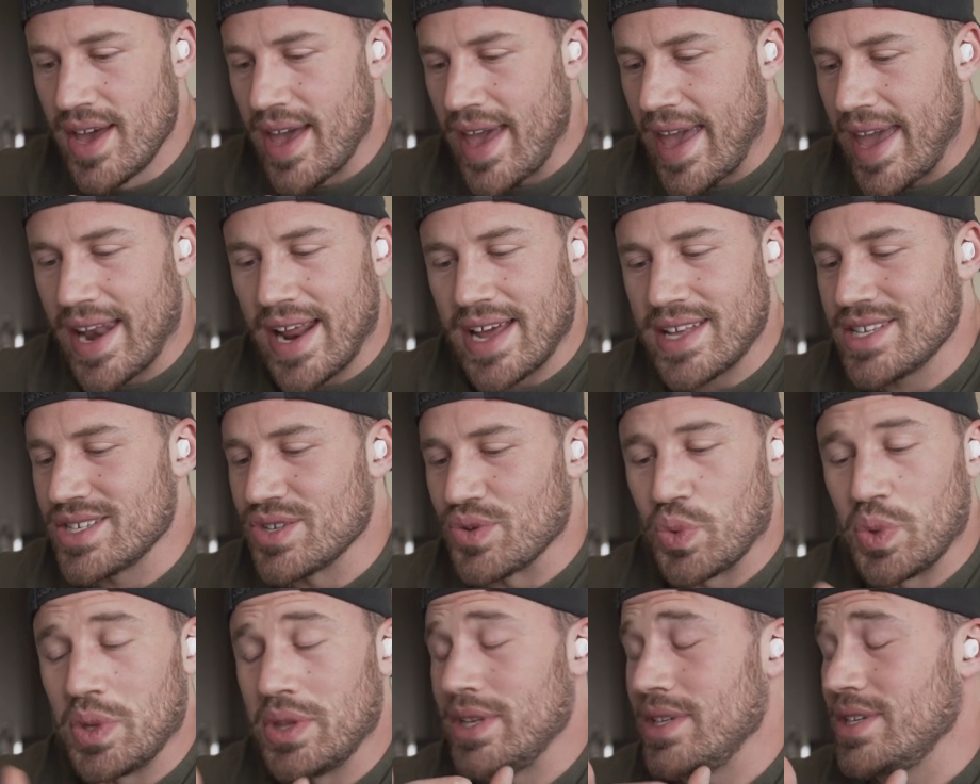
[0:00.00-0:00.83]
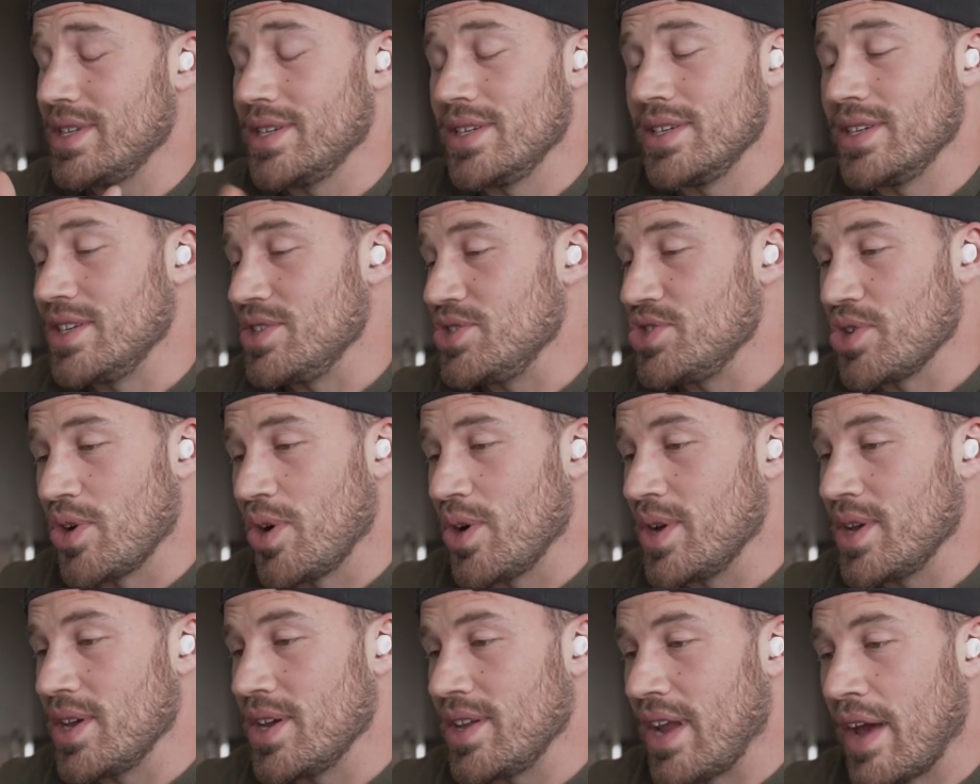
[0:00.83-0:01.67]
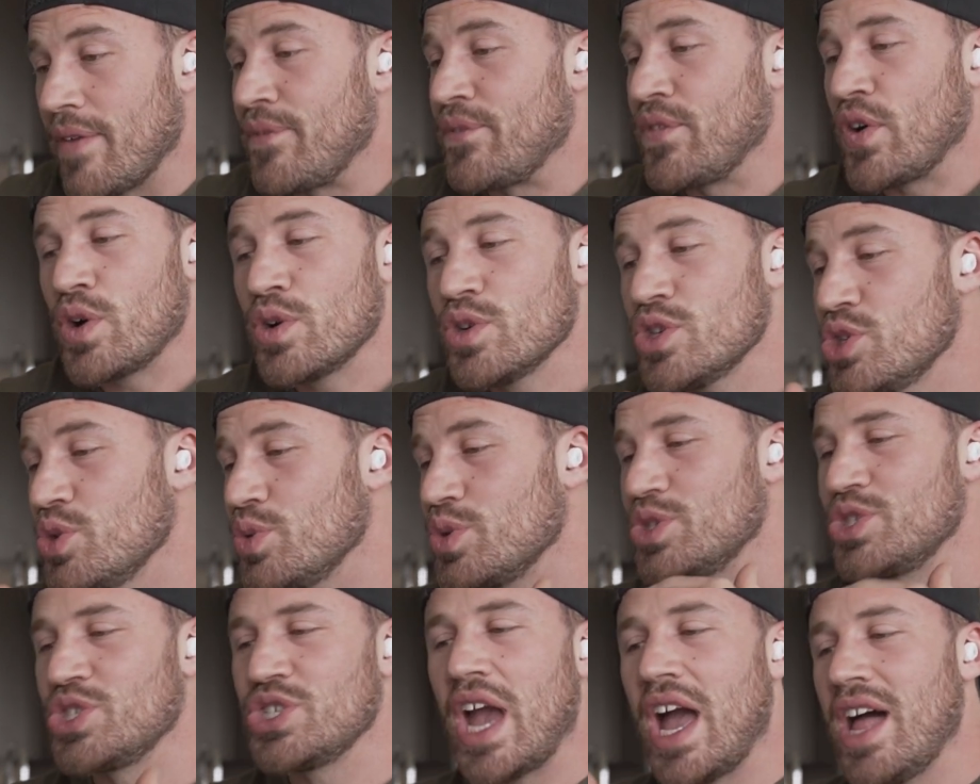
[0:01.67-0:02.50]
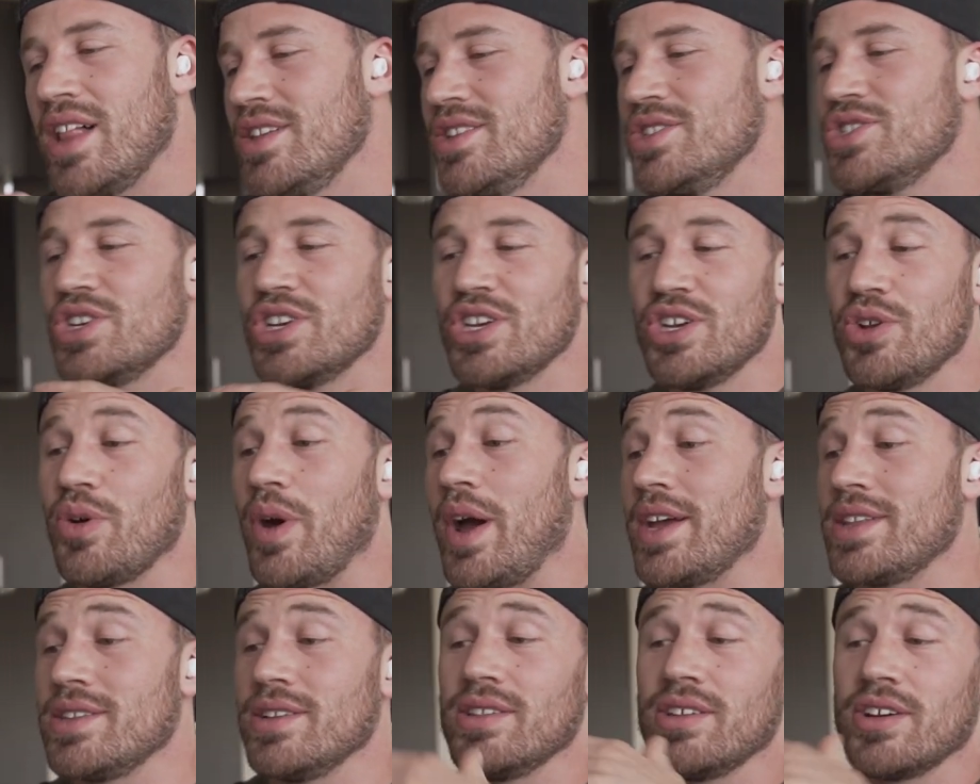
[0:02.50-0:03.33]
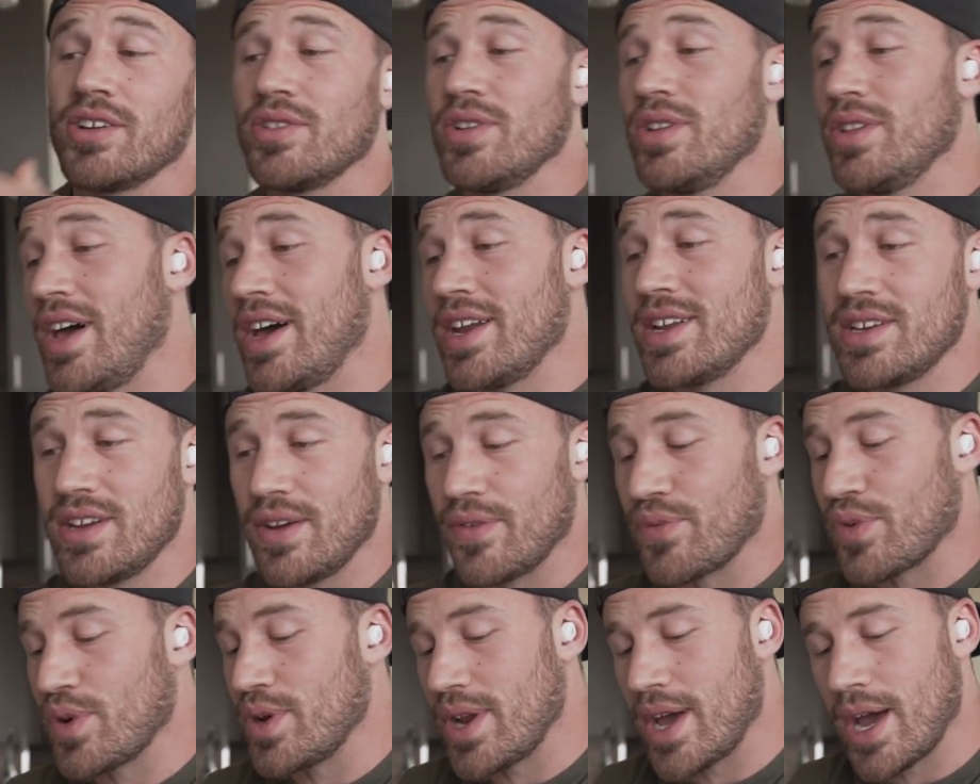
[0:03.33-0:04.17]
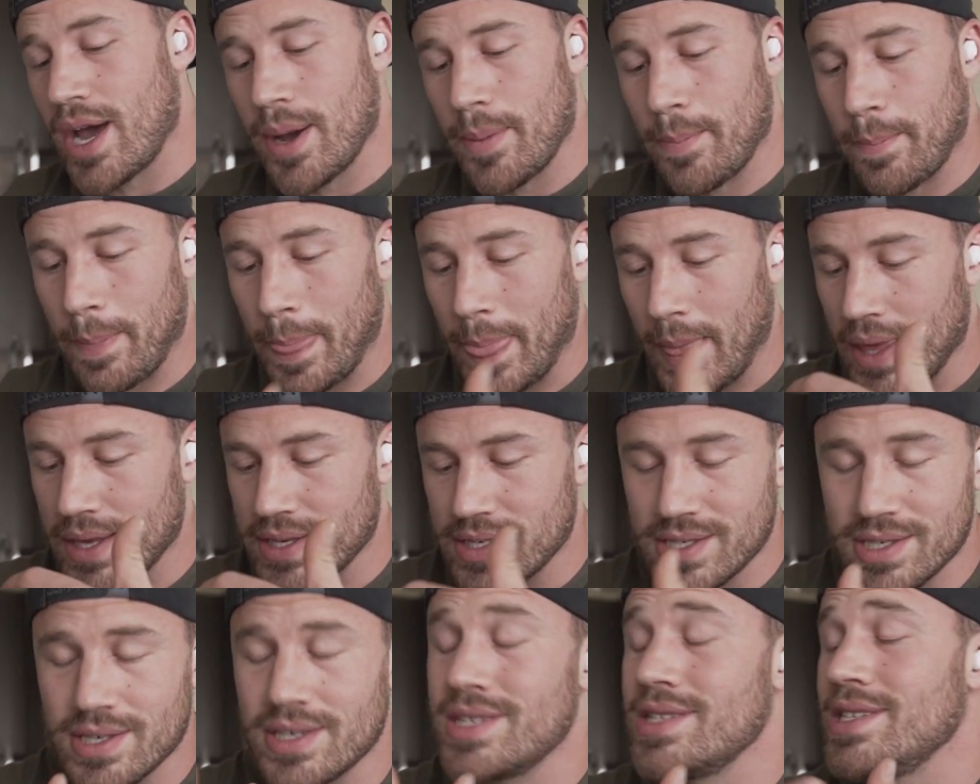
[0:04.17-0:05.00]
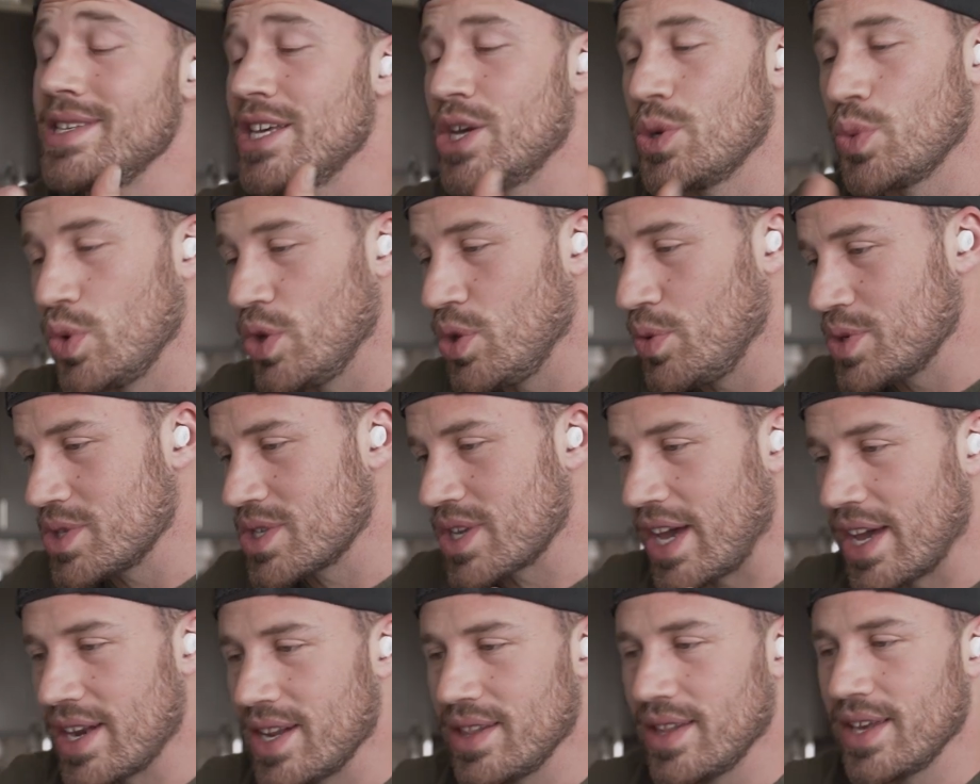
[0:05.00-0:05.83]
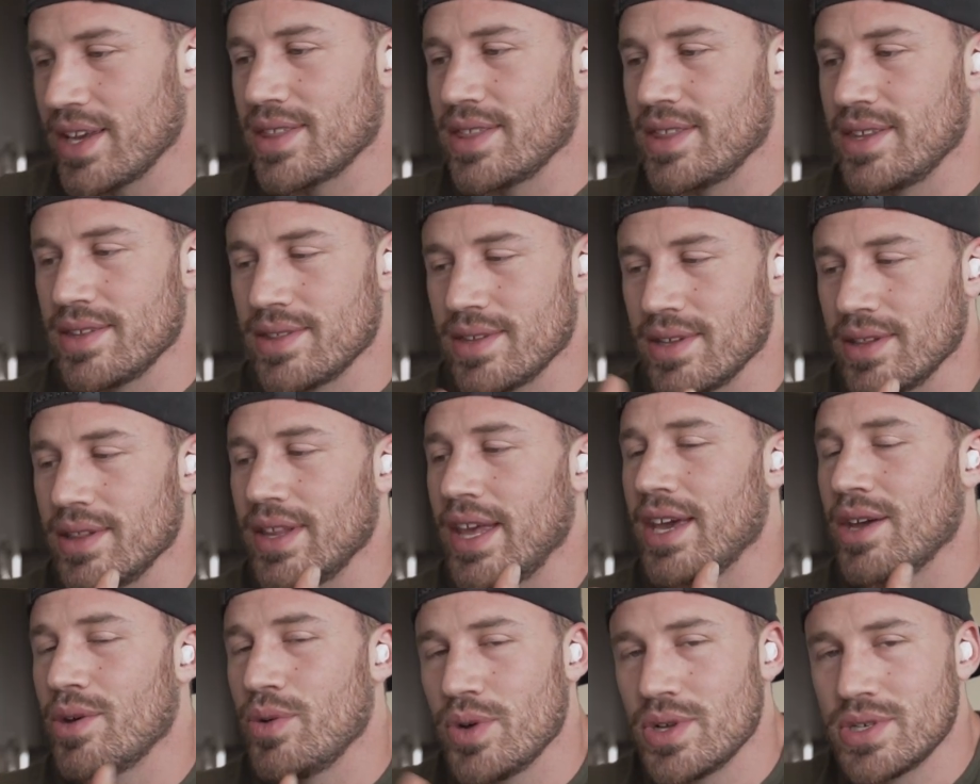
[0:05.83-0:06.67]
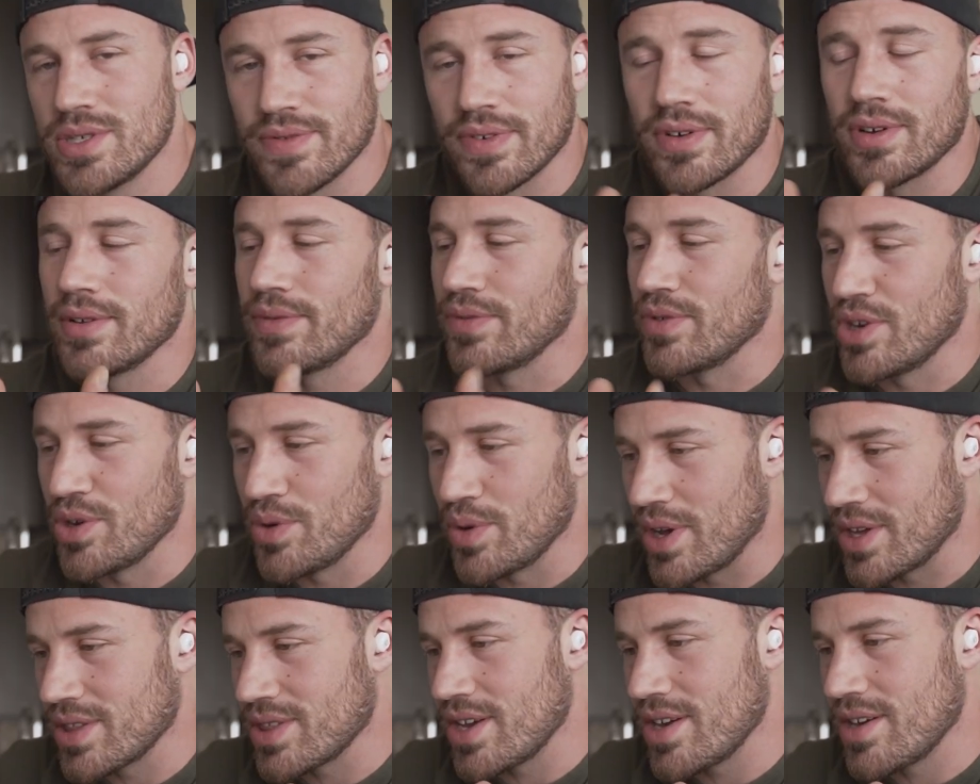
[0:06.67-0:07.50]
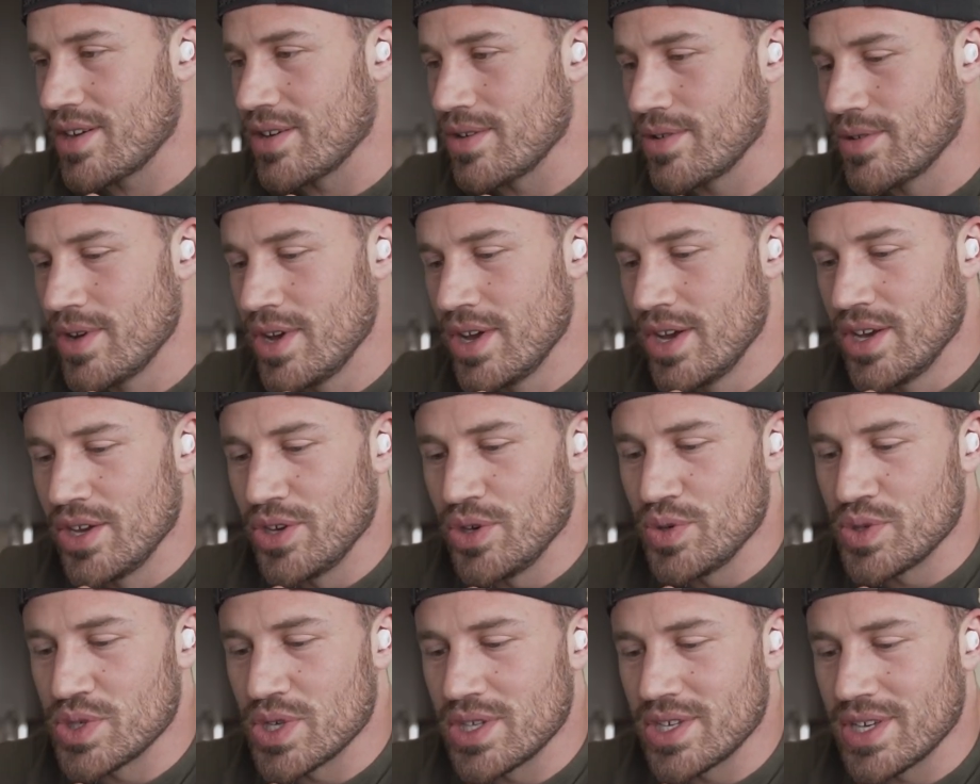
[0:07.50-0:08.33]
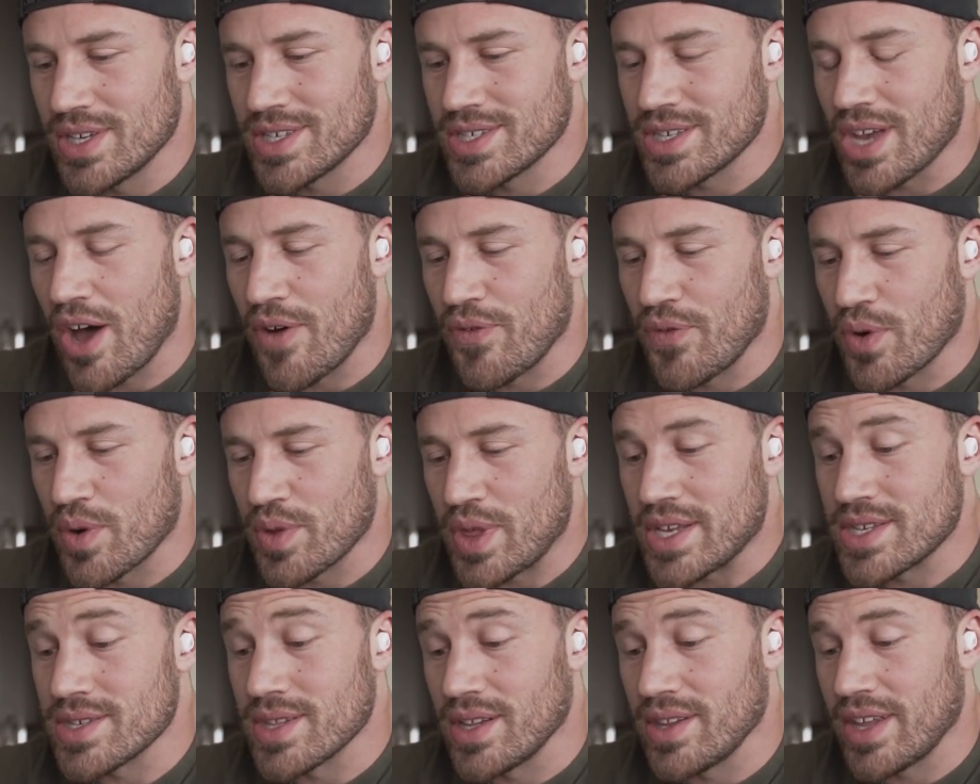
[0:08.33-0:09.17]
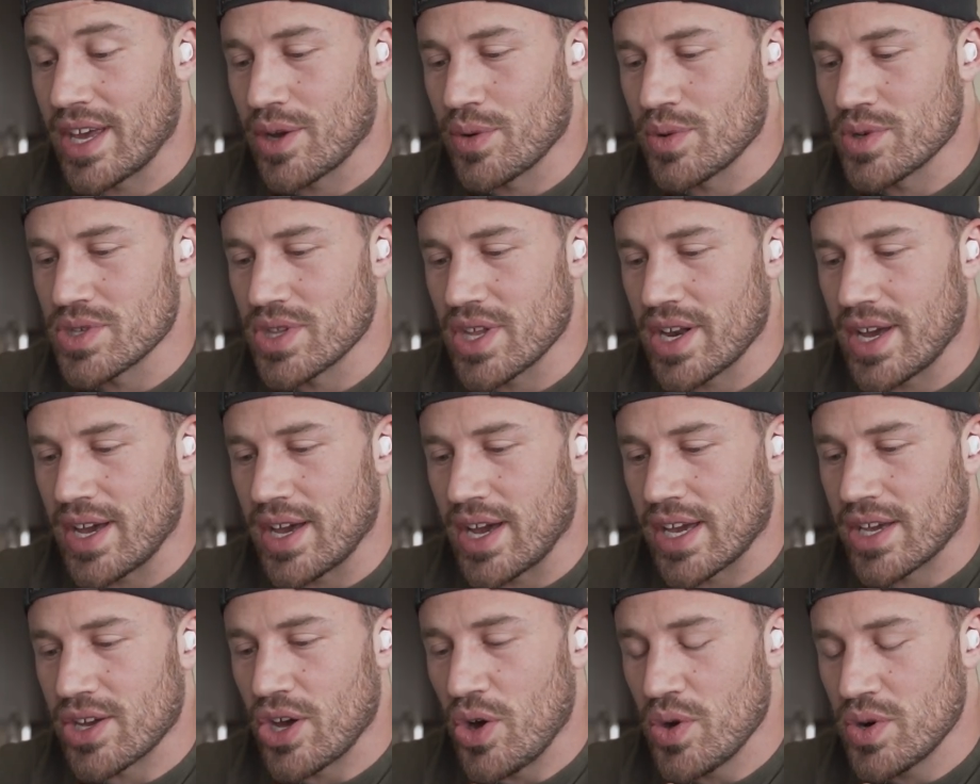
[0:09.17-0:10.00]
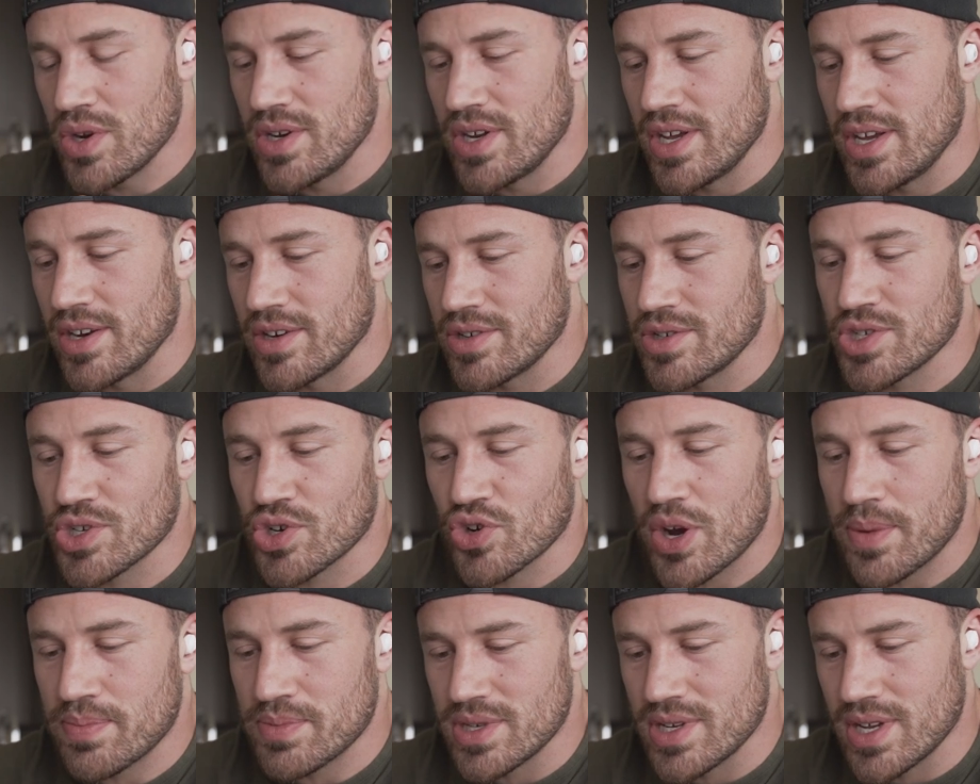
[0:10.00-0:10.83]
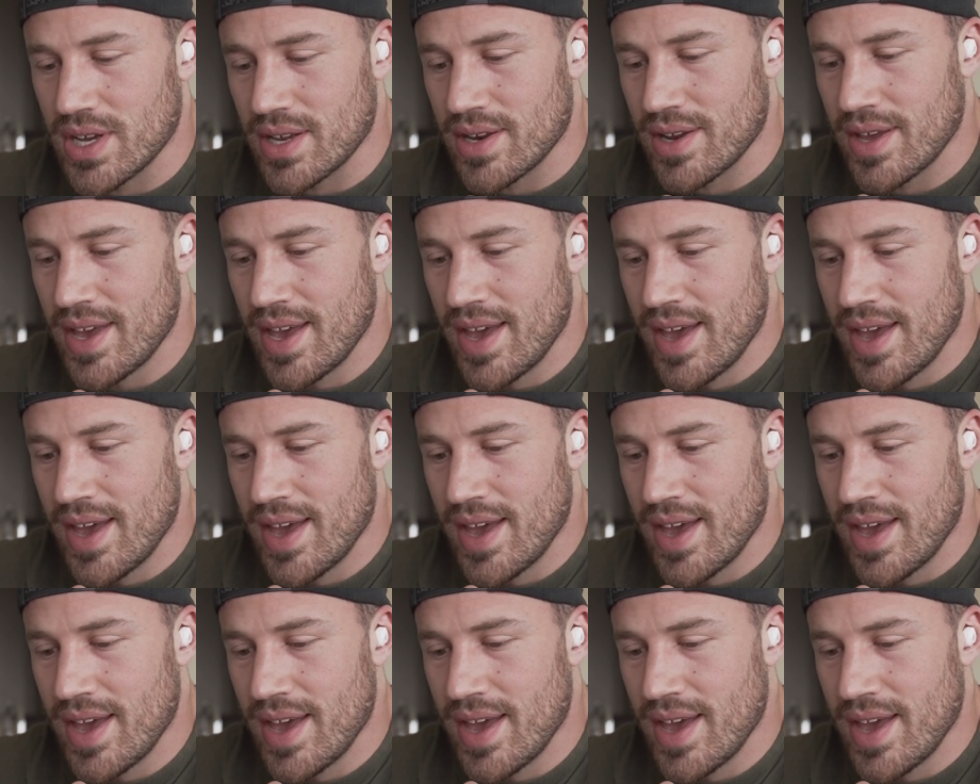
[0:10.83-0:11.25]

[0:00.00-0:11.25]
And I just really didn't enjoy it. At first, it was challenging. You know, I had to learn a lot of different. SQL was kind of like the language for anyone out there who's into software. That's the language that I coded in or scripted in.